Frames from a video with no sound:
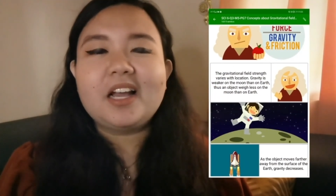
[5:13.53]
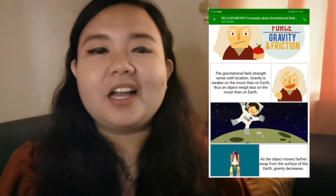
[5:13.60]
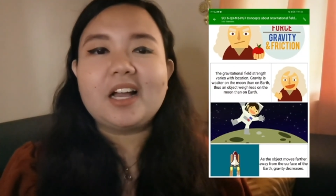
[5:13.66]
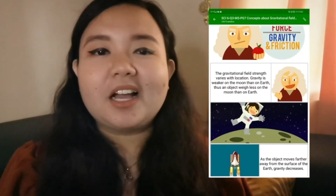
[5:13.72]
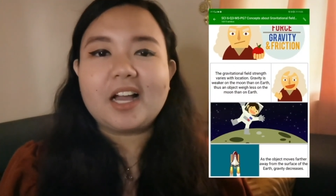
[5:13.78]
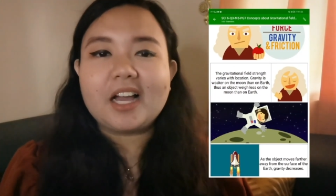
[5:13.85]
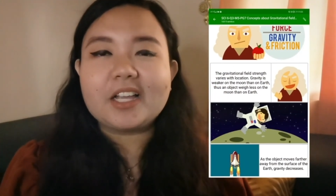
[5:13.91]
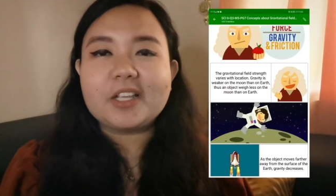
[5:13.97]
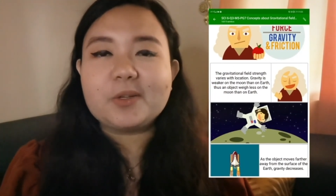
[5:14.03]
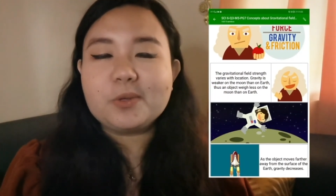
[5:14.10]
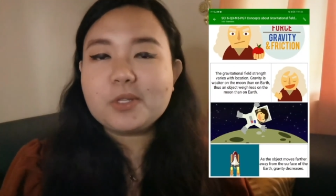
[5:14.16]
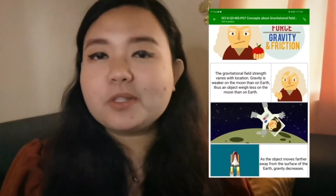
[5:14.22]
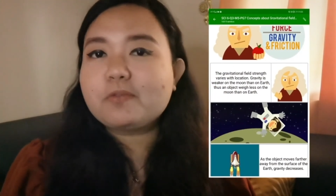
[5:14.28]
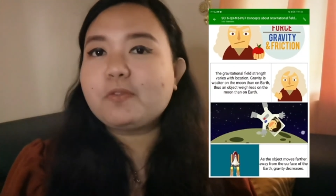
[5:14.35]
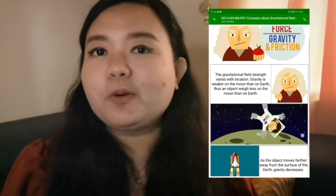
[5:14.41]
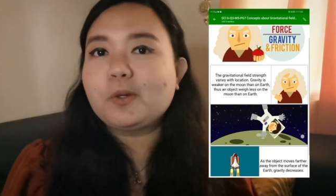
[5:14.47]
I
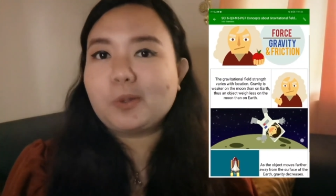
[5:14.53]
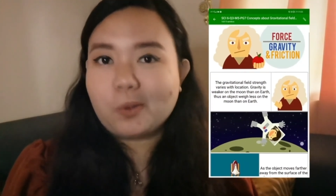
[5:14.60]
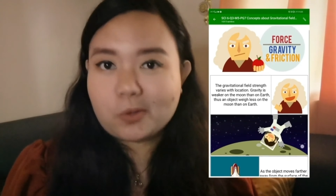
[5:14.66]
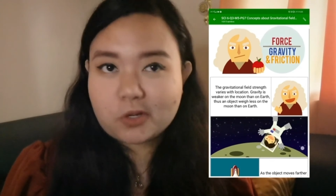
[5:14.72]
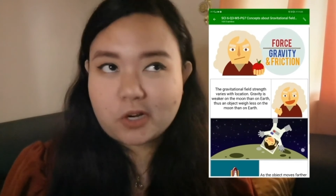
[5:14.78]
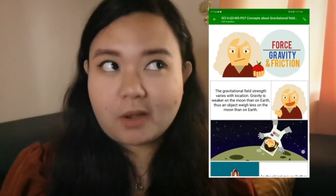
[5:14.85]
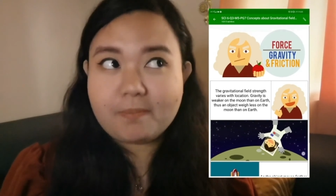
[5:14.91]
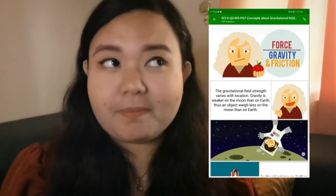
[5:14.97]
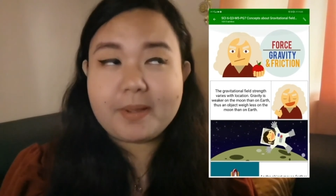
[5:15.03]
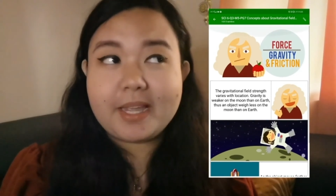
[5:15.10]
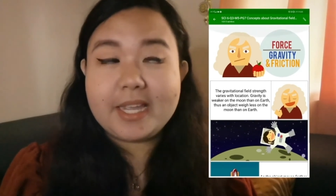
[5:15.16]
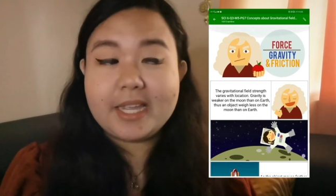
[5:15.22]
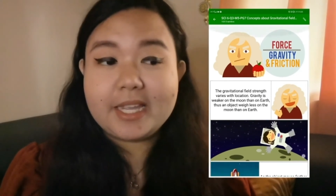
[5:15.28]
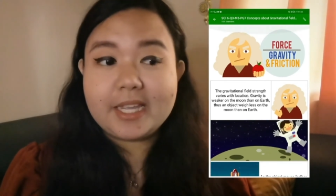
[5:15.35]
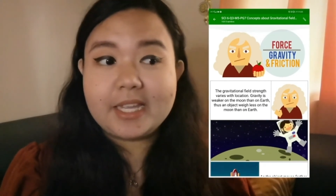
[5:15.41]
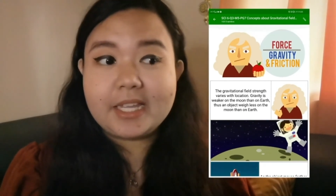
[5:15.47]
used Photoshop
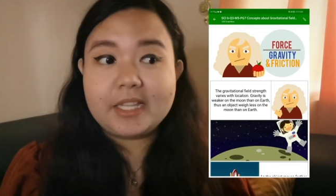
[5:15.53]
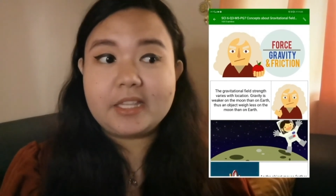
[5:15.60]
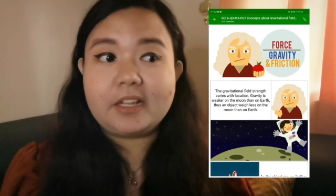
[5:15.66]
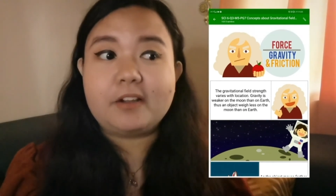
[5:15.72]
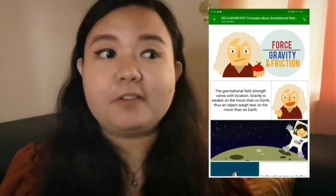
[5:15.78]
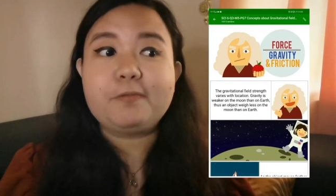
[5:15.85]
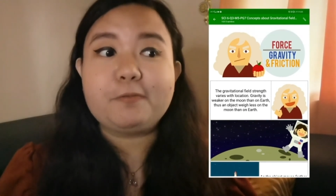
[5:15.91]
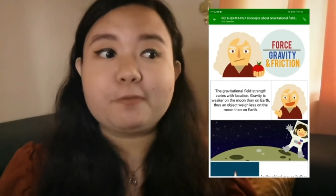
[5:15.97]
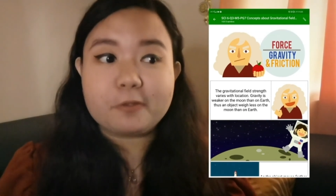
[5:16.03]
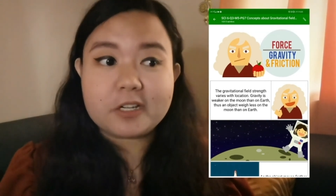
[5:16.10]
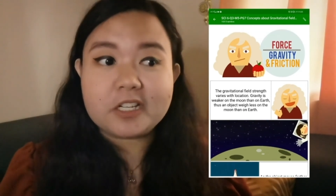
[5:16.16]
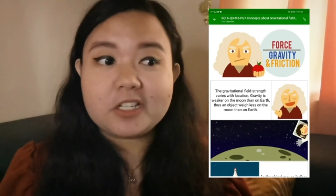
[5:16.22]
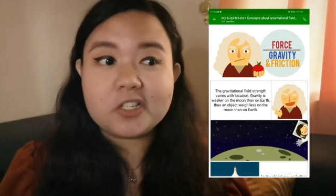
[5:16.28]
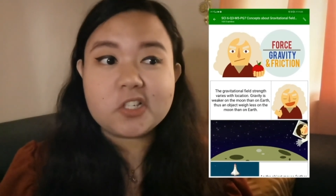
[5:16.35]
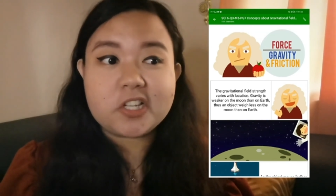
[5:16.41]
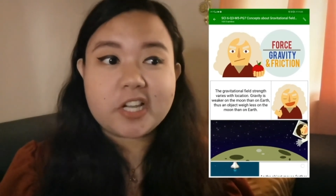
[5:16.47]
and a
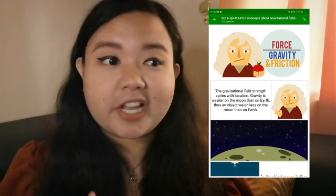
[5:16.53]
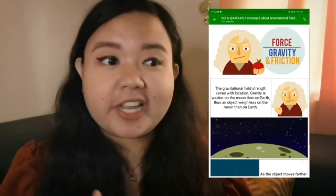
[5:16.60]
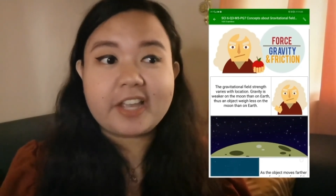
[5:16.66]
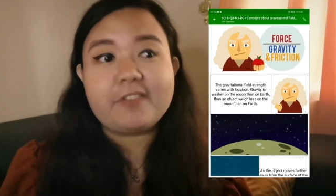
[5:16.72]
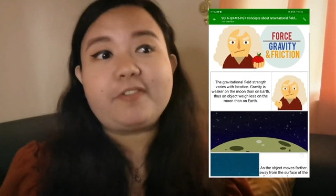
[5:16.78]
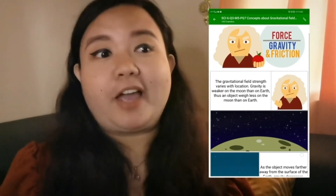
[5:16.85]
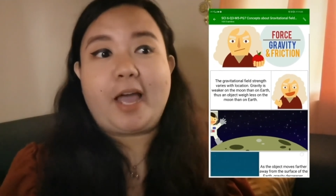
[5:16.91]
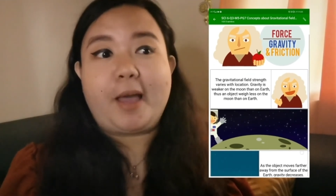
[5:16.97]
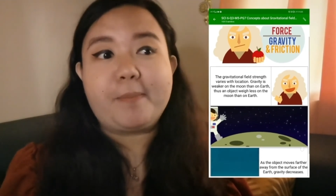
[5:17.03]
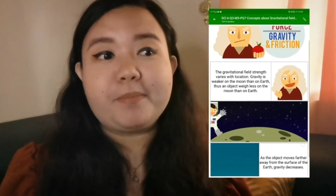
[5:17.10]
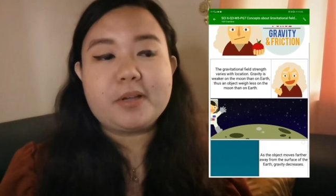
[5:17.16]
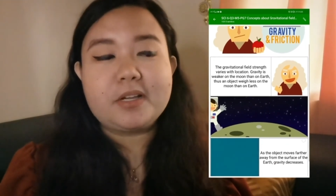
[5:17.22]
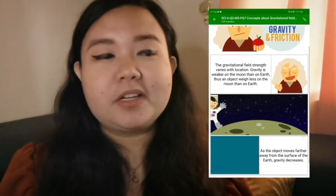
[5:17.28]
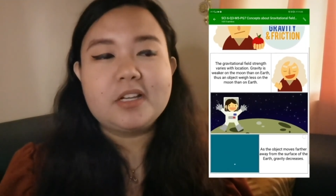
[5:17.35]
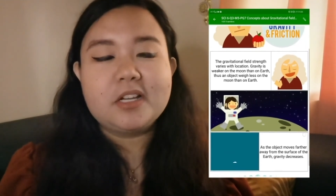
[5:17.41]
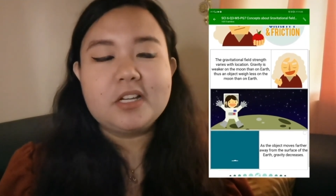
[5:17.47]
free GIF app
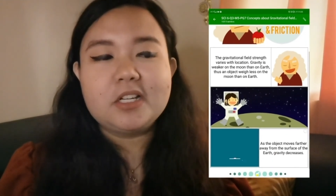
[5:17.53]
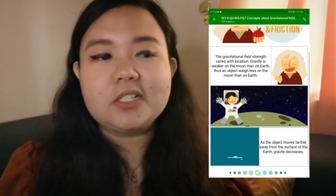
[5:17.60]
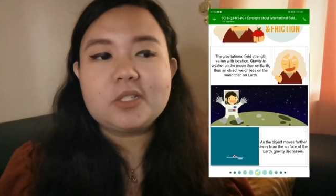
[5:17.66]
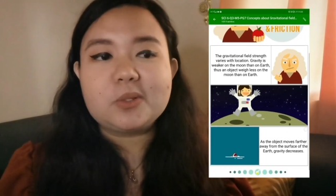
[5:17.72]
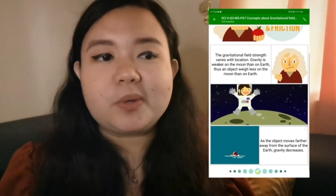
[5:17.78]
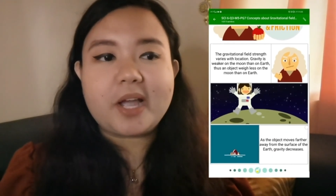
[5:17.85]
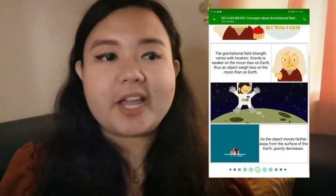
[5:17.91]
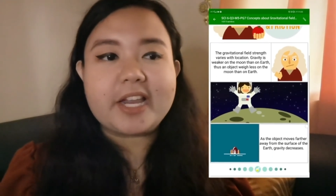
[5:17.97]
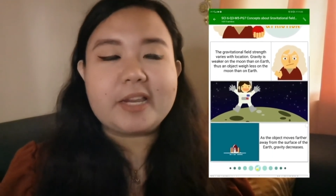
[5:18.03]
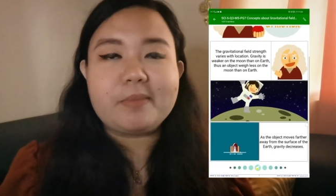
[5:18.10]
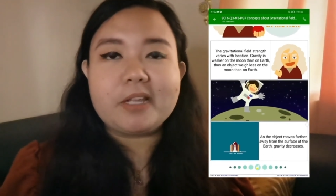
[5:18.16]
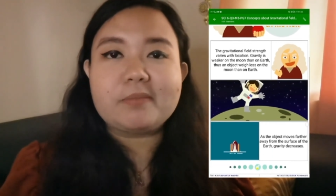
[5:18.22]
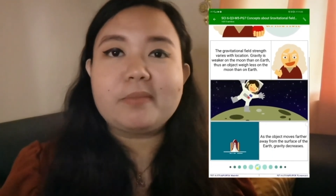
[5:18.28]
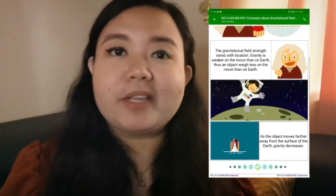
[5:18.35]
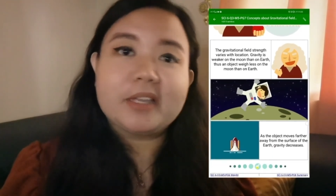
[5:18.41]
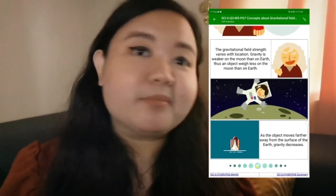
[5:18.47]
to
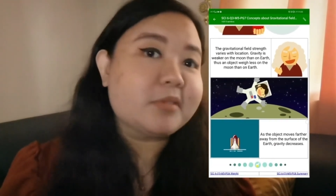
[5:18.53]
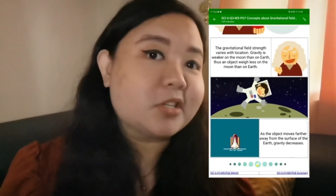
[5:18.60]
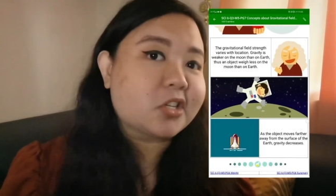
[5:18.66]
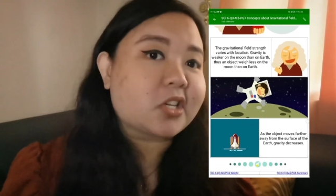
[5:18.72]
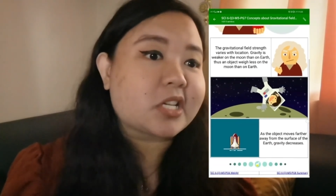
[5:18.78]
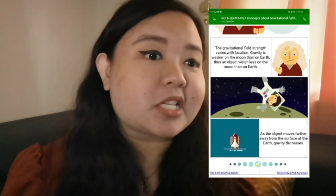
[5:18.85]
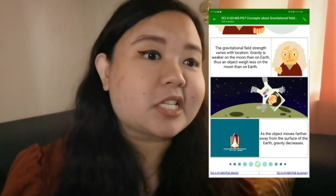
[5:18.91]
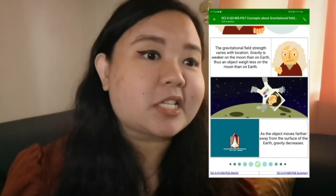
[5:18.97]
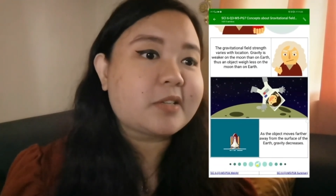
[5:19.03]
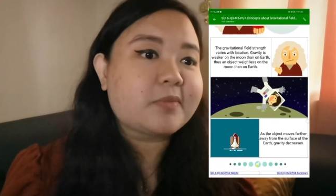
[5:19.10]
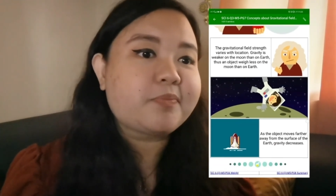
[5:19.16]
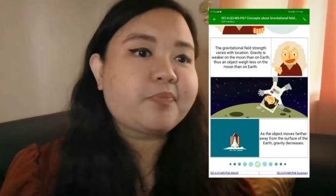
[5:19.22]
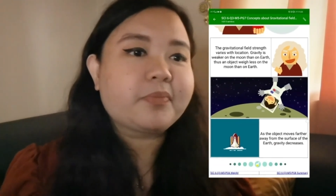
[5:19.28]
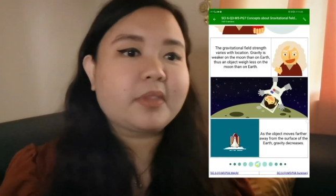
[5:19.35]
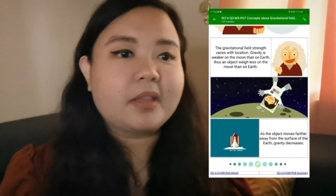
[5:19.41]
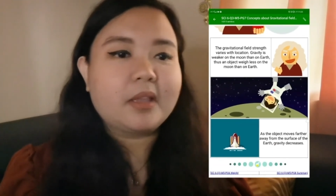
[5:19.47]
animate my images.
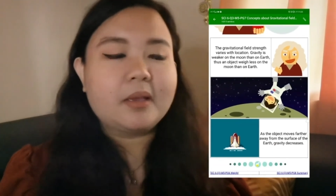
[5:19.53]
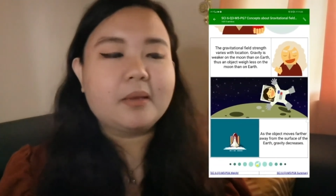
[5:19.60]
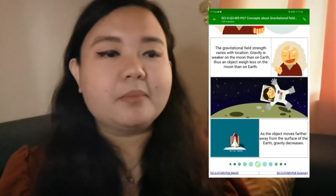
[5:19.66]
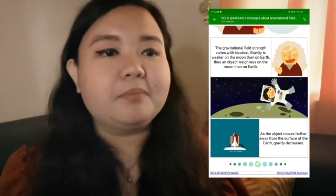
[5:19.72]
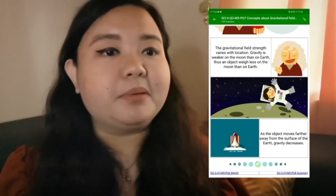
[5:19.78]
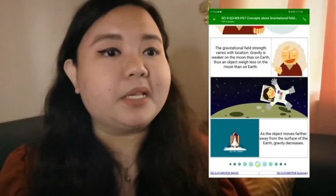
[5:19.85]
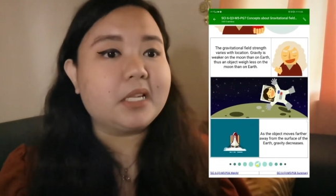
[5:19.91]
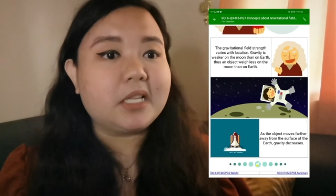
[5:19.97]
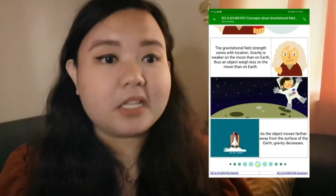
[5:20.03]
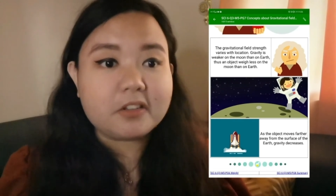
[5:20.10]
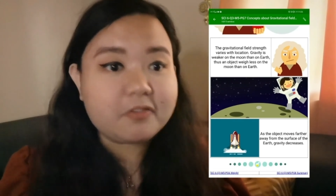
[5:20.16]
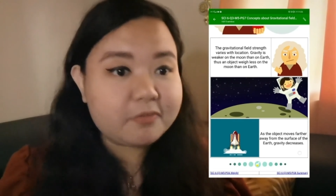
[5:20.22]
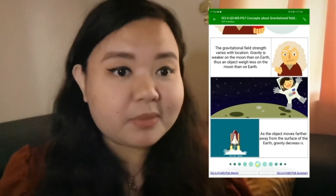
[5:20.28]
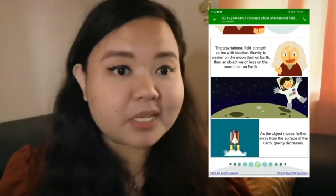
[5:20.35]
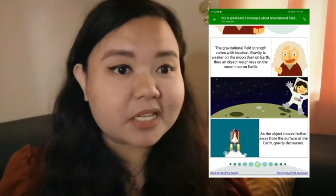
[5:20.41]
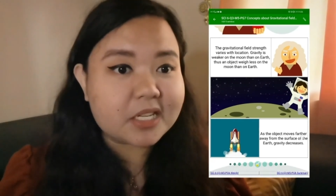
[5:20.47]

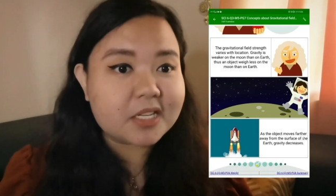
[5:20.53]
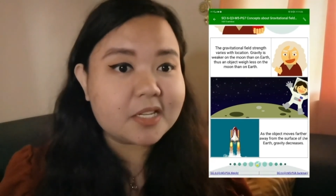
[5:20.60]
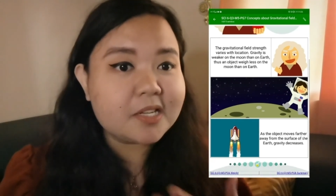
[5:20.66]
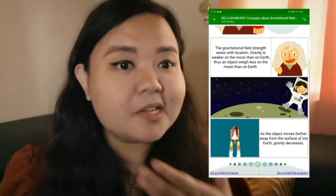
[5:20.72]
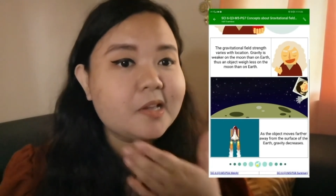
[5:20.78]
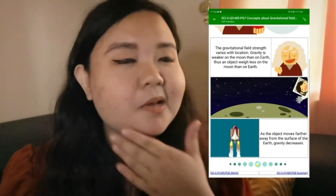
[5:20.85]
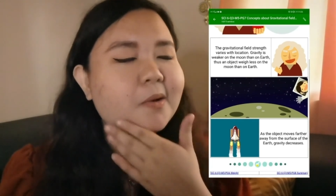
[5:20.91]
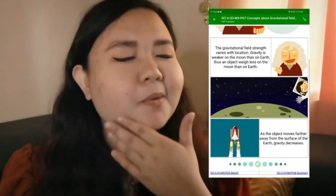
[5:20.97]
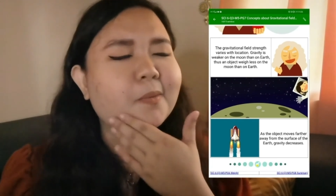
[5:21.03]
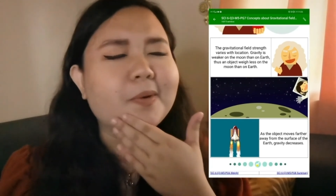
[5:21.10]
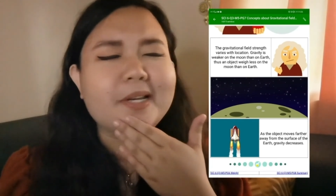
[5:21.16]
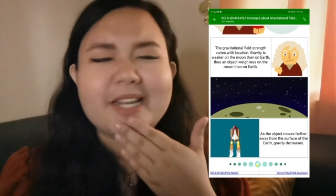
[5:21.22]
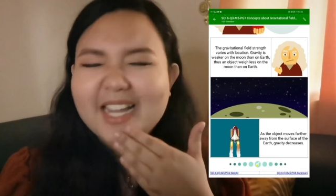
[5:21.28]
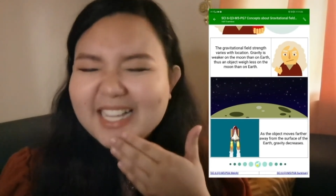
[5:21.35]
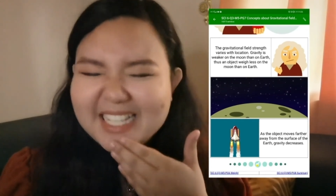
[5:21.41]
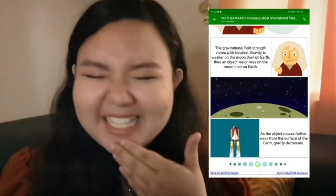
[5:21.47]
Believe me
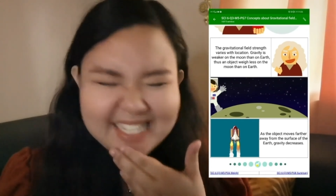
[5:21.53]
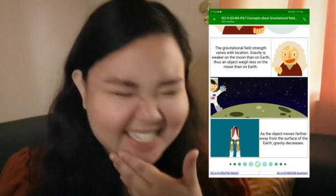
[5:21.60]
when I